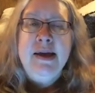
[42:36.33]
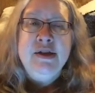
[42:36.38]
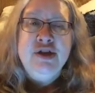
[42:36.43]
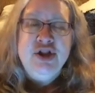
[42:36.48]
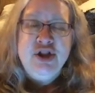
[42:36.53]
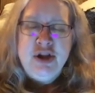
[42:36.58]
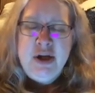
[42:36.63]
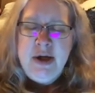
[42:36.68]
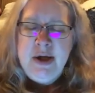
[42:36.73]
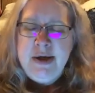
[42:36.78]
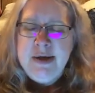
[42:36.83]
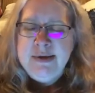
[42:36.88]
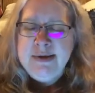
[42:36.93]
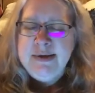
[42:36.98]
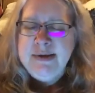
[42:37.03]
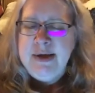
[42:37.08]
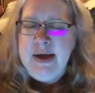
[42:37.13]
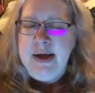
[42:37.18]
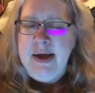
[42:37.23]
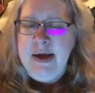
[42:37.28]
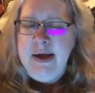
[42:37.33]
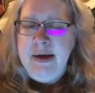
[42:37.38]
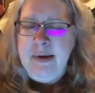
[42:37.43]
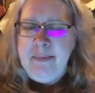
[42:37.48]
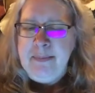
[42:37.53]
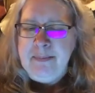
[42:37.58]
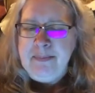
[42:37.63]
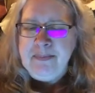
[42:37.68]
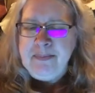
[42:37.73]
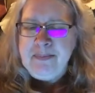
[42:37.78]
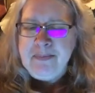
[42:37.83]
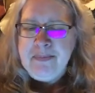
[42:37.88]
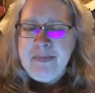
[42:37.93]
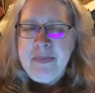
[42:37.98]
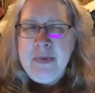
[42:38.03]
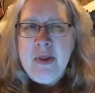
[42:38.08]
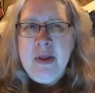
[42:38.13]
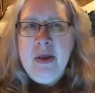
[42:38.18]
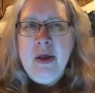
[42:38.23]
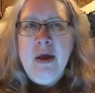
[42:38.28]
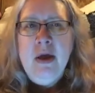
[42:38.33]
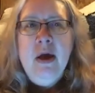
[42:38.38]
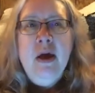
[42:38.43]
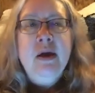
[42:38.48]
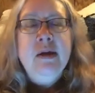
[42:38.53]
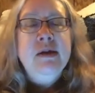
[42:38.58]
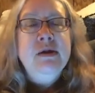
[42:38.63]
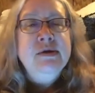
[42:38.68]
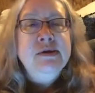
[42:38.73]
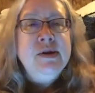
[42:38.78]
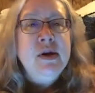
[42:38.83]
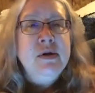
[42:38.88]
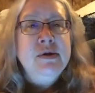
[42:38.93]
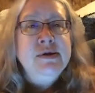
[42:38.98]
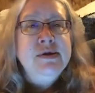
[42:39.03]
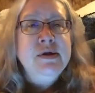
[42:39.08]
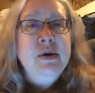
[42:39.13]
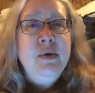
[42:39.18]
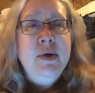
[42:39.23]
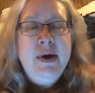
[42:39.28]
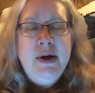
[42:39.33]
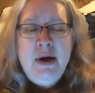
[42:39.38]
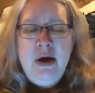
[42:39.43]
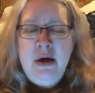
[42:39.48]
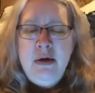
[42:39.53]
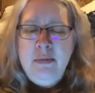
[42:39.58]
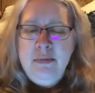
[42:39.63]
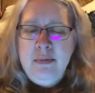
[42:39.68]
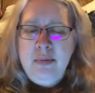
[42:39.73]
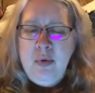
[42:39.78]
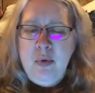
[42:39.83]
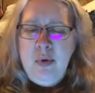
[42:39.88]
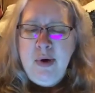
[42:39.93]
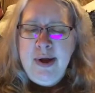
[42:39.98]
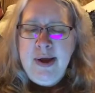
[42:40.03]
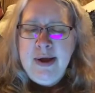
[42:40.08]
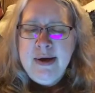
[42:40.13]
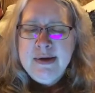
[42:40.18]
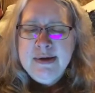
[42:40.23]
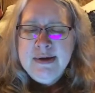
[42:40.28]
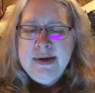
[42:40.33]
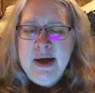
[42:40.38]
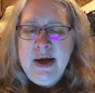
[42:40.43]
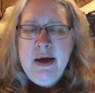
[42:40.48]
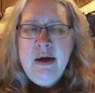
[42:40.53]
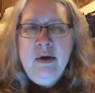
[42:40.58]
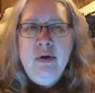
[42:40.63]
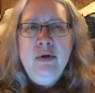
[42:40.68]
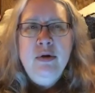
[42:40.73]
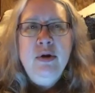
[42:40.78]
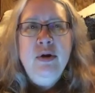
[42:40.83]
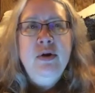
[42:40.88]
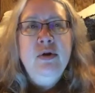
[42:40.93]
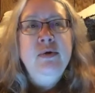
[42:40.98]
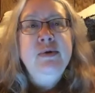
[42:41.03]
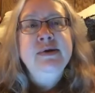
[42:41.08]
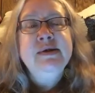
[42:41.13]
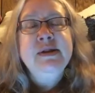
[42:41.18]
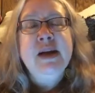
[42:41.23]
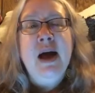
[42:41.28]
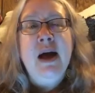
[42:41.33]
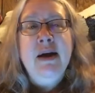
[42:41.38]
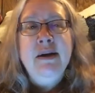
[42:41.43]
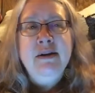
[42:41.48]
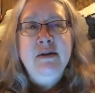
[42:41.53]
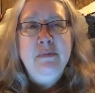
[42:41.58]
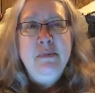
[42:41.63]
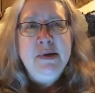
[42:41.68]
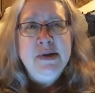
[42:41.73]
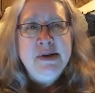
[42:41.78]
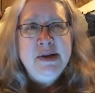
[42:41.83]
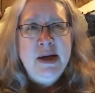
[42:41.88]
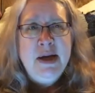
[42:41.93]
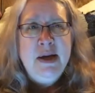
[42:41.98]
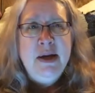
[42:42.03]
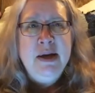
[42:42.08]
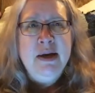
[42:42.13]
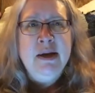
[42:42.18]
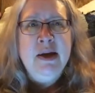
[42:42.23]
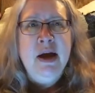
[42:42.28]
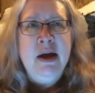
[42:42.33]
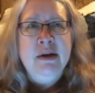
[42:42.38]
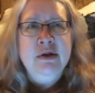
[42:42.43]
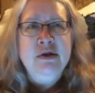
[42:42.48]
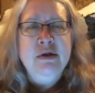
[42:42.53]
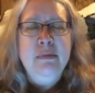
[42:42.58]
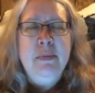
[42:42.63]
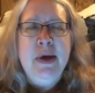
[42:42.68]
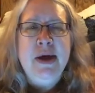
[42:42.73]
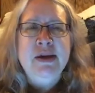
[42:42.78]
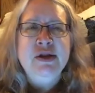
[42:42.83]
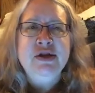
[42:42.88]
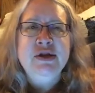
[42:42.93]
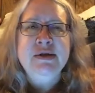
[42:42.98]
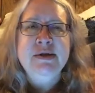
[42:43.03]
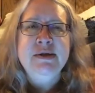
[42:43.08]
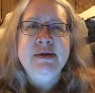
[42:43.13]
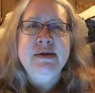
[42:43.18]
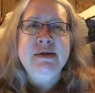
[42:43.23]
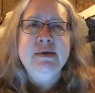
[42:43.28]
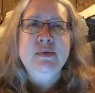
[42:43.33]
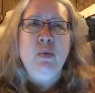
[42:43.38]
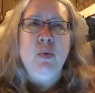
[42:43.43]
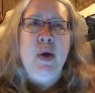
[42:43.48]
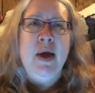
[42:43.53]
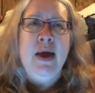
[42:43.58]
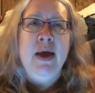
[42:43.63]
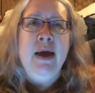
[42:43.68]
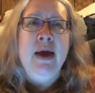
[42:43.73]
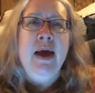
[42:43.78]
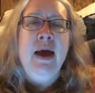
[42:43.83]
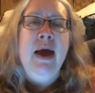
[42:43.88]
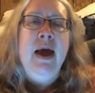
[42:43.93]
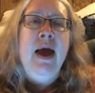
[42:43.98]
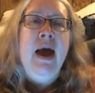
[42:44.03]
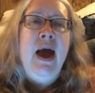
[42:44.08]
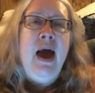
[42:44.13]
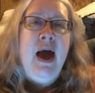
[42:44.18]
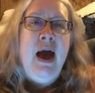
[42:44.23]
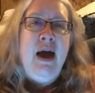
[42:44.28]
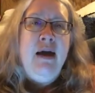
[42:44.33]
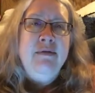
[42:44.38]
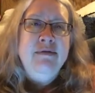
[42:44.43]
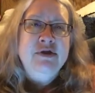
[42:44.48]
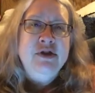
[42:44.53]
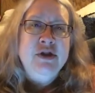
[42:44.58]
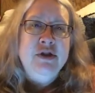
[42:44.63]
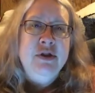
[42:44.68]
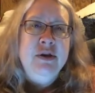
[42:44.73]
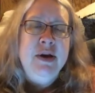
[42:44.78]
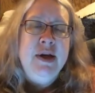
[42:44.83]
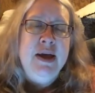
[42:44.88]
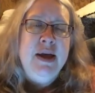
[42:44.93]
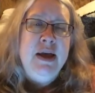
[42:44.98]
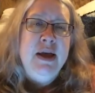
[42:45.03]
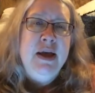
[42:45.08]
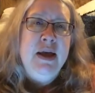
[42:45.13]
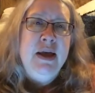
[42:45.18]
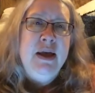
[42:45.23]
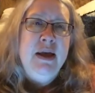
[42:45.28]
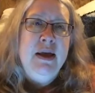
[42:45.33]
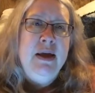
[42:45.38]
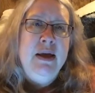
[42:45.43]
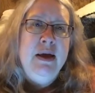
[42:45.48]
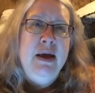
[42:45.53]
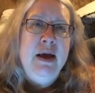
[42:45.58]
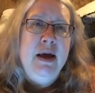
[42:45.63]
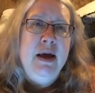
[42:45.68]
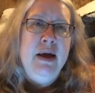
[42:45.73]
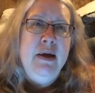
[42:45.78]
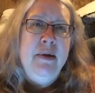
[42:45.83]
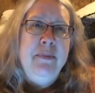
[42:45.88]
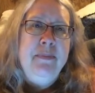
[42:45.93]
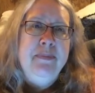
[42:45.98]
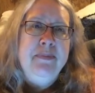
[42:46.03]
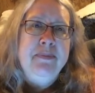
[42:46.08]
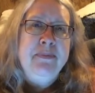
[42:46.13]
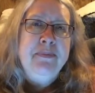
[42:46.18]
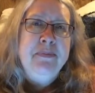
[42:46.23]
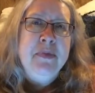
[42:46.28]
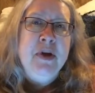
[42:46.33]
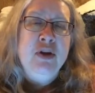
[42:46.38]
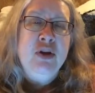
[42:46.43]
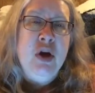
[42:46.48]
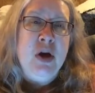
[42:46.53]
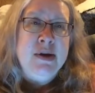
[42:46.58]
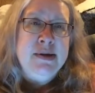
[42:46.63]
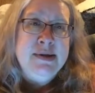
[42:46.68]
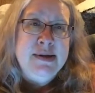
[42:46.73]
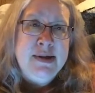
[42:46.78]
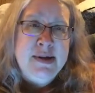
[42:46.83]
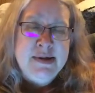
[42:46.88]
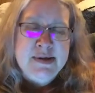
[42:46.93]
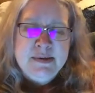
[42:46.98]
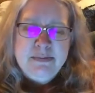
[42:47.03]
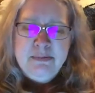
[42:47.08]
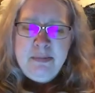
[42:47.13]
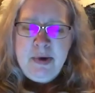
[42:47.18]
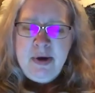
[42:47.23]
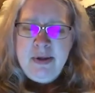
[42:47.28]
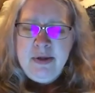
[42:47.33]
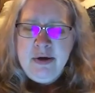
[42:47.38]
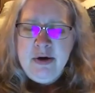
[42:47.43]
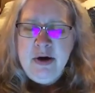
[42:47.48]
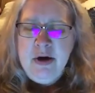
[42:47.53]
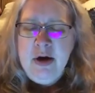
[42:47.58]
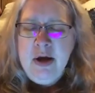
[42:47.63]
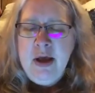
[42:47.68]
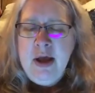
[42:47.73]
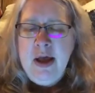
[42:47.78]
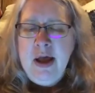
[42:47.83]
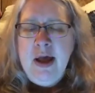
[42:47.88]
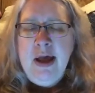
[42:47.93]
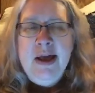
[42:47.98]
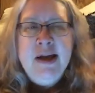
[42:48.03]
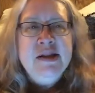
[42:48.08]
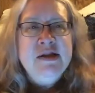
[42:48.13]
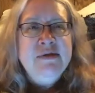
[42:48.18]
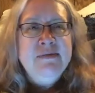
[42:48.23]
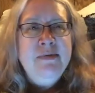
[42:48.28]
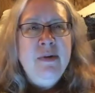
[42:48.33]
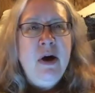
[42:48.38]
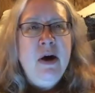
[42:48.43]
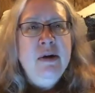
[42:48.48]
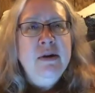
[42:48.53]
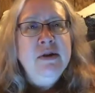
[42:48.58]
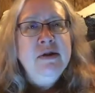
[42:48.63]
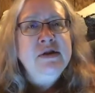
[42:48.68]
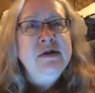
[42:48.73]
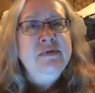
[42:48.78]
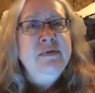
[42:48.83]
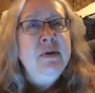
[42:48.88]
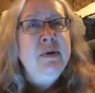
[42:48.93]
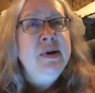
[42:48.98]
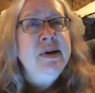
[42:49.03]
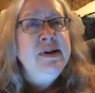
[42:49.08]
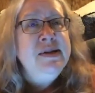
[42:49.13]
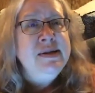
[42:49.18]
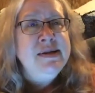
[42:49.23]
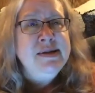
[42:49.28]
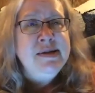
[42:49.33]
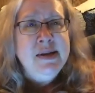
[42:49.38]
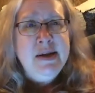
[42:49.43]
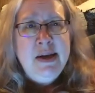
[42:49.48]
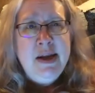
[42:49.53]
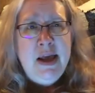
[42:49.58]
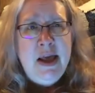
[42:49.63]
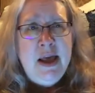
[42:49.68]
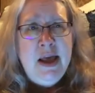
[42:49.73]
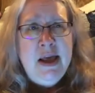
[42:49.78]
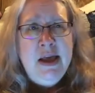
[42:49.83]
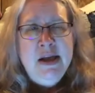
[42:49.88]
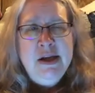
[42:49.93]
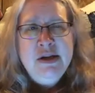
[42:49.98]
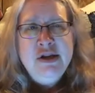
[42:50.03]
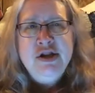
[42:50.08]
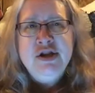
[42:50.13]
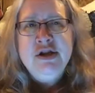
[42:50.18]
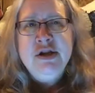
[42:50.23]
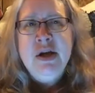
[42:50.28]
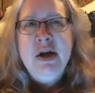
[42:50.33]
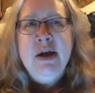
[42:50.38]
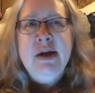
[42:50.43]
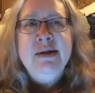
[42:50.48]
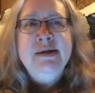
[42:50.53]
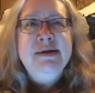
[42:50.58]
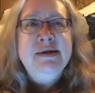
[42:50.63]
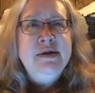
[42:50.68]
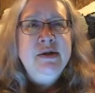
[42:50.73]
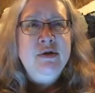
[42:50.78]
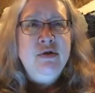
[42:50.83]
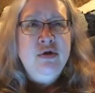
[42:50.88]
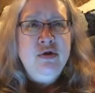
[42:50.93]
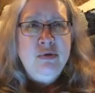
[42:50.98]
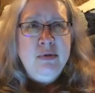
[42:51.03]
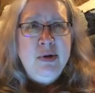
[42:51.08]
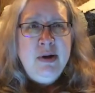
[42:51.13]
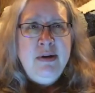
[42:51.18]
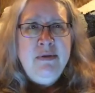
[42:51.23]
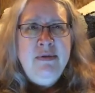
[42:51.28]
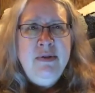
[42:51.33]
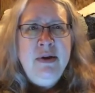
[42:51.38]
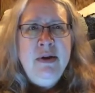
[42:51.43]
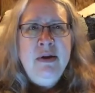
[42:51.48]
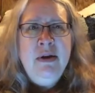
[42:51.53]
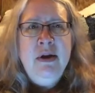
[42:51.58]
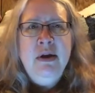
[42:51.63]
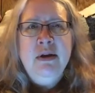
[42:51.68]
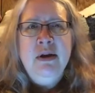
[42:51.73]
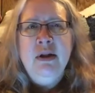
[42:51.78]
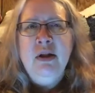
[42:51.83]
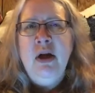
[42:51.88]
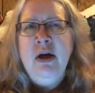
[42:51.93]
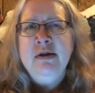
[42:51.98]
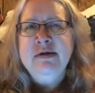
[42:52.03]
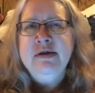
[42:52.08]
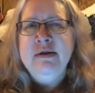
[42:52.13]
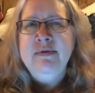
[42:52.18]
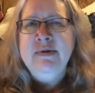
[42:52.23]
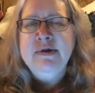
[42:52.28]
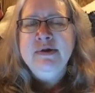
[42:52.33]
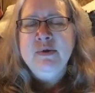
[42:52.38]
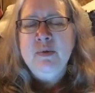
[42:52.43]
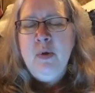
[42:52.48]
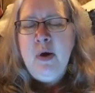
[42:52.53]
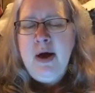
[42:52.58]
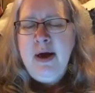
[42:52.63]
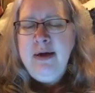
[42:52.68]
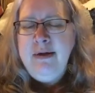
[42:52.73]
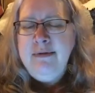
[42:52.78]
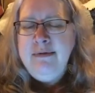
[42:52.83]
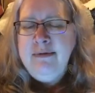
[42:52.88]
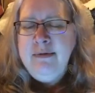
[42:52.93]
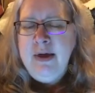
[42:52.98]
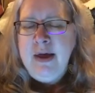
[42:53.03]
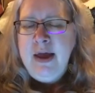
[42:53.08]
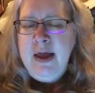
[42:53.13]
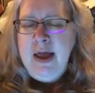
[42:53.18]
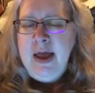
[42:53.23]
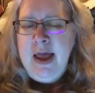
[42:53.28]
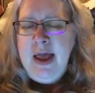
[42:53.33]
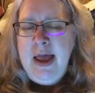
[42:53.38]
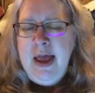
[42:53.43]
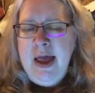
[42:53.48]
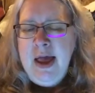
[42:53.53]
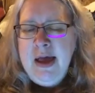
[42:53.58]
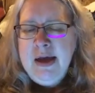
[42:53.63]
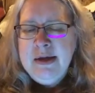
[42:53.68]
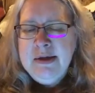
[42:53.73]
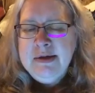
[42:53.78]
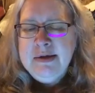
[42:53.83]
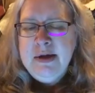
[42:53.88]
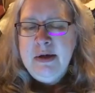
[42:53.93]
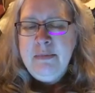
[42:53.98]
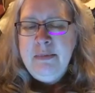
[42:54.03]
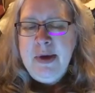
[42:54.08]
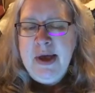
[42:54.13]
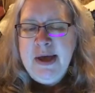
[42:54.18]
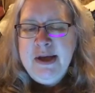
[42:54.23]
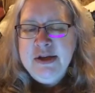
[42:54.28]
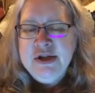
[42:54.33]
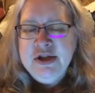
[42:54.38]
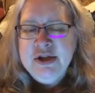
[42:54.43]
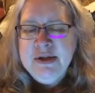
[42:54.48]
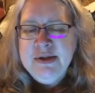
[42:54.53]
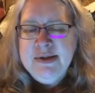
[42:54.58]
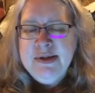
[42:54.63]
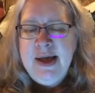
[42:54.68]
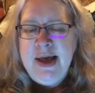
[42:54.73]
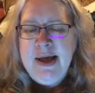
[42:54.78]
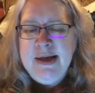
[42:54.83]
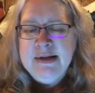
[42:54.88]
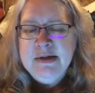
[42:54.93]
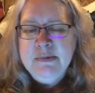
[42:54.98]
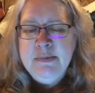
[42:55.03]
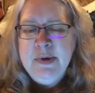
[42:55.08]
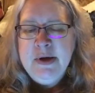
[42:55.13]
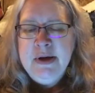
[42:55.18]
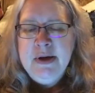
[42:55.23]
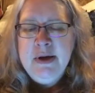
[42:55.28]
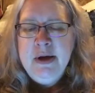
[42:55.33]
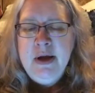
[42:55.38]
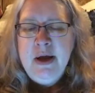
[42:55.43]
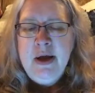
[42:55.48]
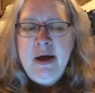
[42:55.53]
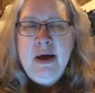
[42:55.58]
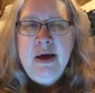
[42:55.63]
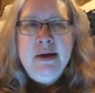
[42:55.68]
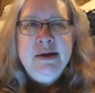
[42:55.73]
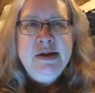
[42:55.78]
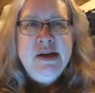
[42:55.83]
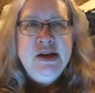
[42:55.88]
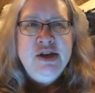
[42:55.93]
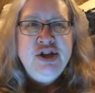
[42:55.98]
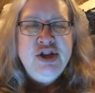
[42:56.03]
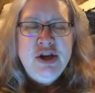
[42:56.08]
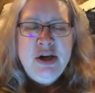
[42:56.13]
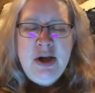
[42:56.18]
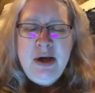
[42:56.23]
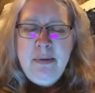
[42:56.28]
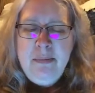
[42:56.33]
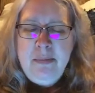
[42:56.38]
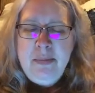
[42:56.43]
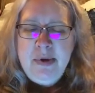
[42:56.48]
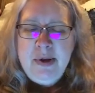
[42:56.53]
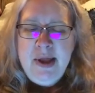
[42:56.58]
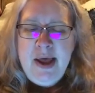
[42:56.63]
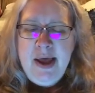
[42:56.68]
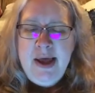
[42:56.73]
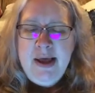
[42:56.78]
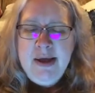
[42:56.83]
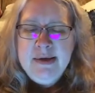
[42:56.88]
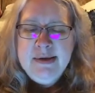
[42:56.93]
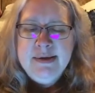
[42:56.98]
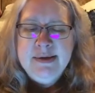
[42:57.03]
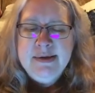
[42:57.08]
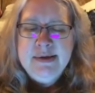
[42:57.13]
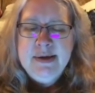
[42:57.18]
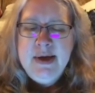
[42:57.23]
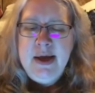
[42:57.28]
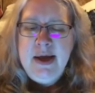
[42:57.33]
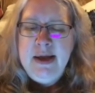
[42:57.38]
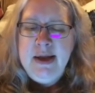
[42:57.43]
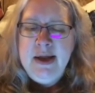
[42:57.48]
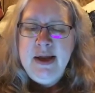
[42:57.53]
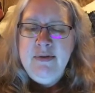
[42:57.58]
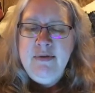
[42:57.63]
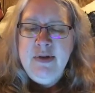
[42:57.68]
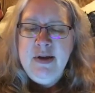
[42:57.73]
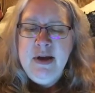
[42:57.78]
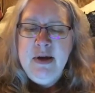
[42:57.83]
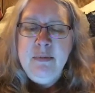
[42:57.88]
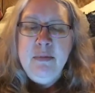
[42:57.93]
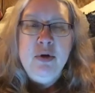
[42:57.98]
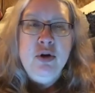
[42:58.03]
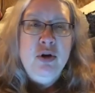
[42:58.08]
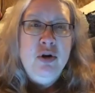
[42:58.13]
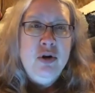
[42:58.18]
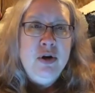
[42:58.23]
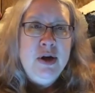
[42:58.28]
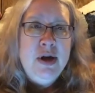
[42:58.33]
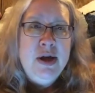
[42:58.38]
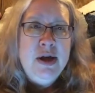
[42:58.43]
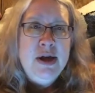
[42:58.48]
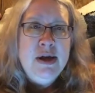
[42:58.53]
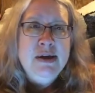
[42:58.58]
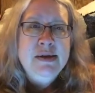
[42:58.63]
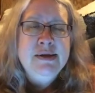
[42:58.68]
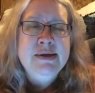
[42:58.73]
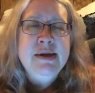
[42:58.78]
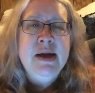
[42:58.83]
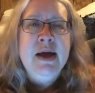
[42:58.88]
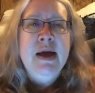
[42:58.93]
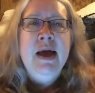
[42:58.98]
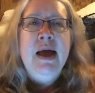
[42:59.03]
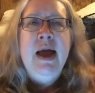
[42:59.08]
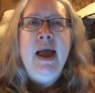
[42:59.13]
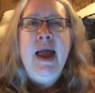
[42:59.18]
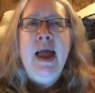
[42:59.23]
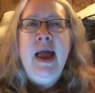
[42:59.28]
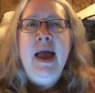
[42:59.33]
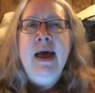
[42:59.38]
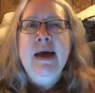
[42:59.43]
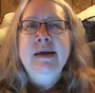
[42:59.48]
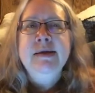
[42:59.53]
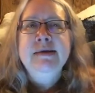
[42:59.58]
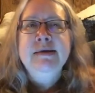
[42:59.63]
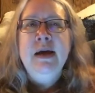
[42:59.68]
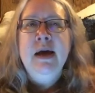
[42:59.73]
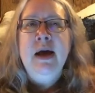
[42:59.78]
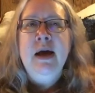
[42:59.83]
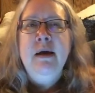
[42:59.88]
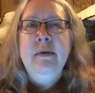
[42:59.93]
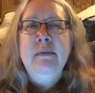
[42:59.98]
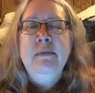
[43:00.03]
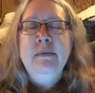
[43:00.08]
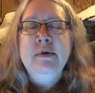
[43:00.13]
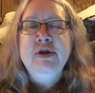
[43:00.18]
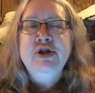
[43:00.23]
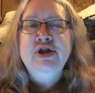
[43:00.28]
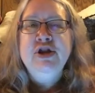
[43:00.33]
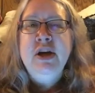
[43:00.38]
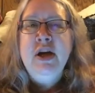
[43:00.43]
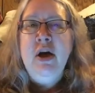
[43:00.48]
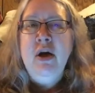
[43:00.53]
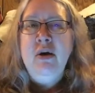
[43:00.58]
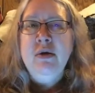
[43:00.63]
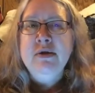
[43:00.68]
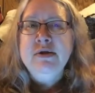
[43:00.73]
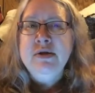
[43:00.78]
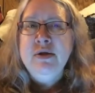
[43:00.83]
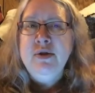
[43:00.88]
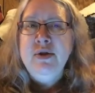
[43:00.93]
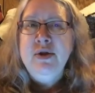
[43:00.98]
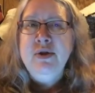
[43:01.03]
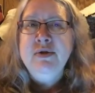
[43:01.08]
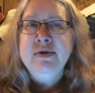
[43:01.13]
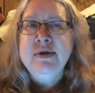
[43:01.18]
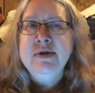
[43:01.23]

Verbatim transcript: There's also a young boy in town who's kind of been taken under Patience's wing after he um, lost his mother. His father's very disengaged, still grieving the loss of his wife, and Patience has been teaching him plants and giving him cookies, and um, she also uses a tonic on him